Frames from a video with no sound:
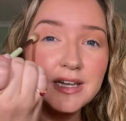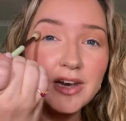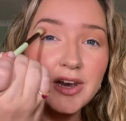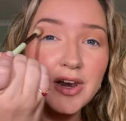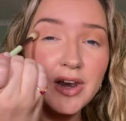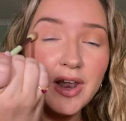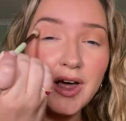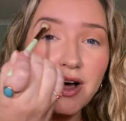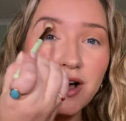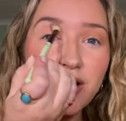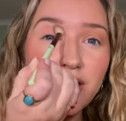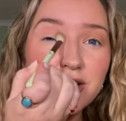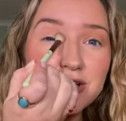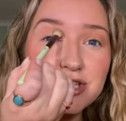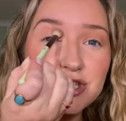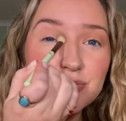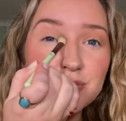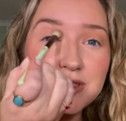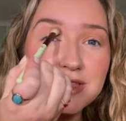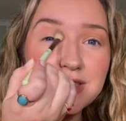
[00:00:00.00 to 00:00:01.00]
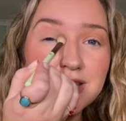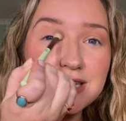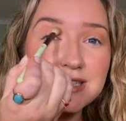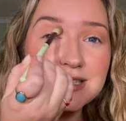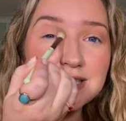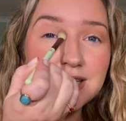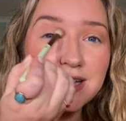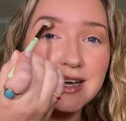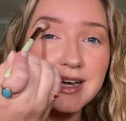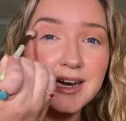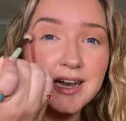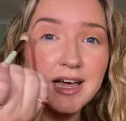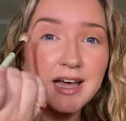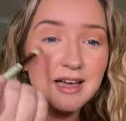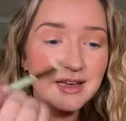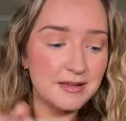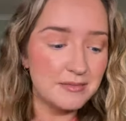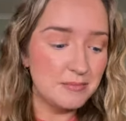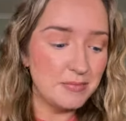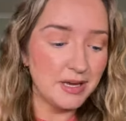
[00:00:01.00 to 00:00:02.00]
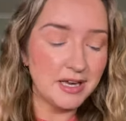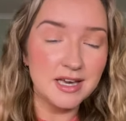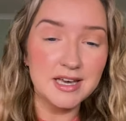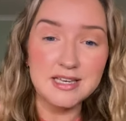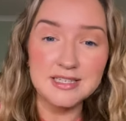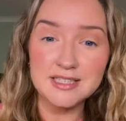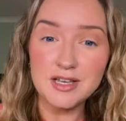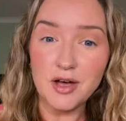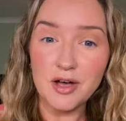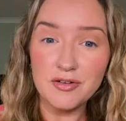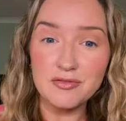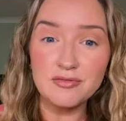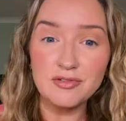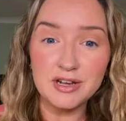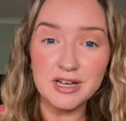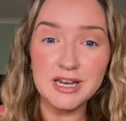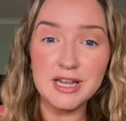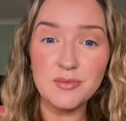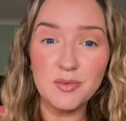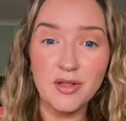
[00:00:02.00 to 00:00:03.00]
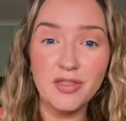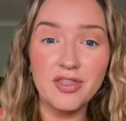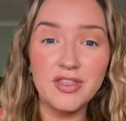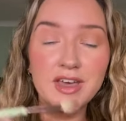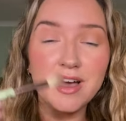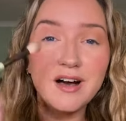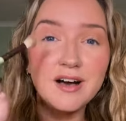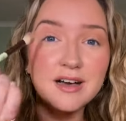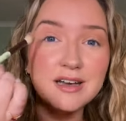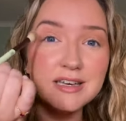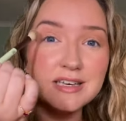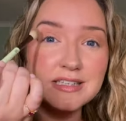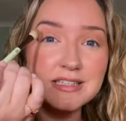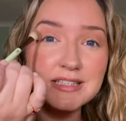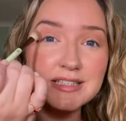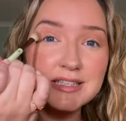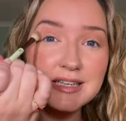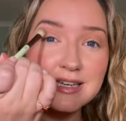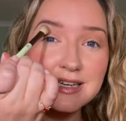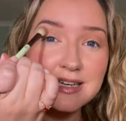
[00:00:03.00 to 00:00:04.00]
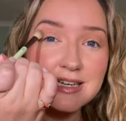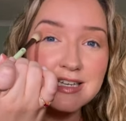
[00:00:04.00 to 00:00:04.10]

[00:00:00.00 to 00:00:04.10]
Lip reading: large with this color because I really want the eyes